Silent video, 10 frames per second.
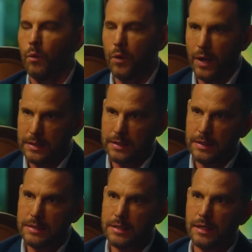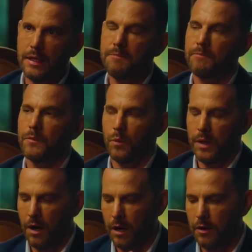We went to D.C.
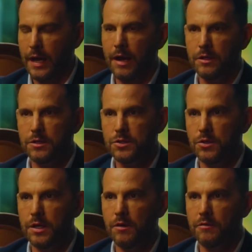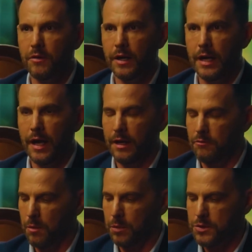We hunkered down in a studio for a day
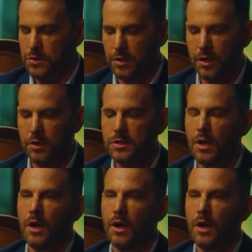in Rumble Studios.